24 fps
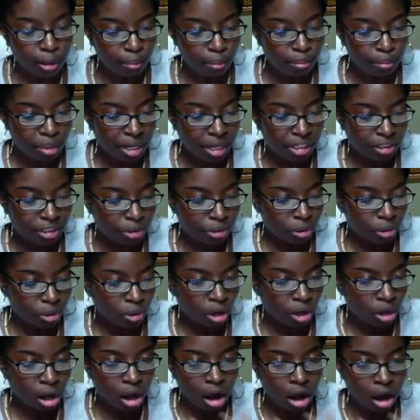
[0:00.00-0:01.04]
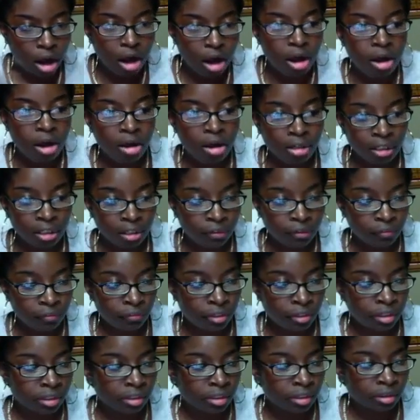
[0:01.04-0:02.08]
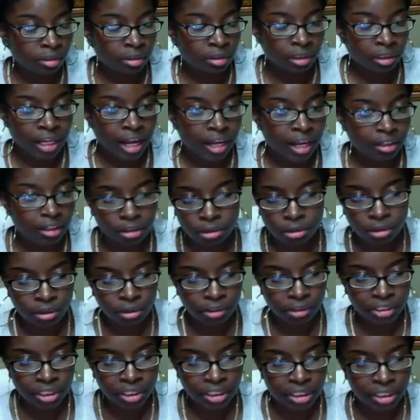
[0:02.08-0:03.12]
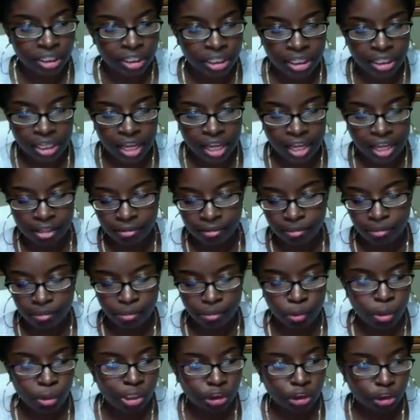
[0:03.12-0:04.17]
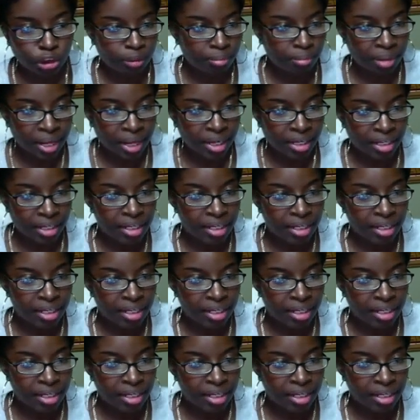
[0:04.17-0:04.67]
based on all of the categories in that question bank.